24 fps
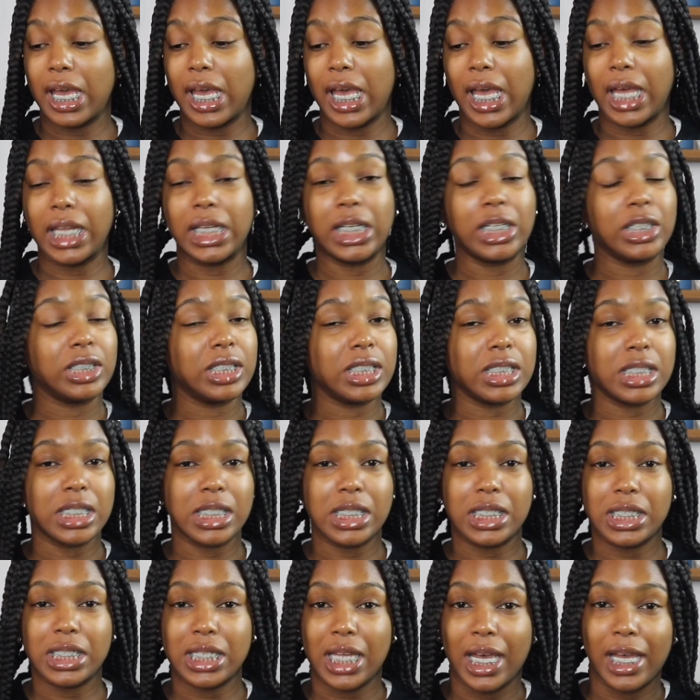I know this
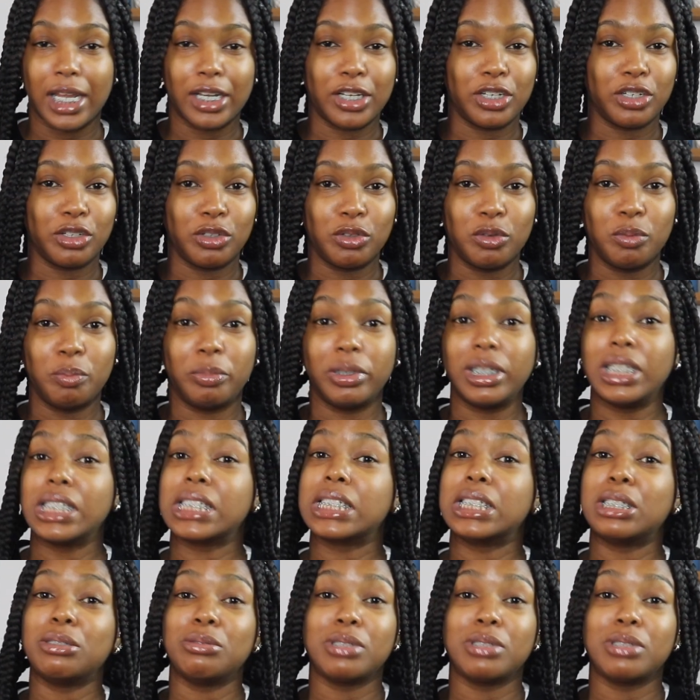is not new, but it's new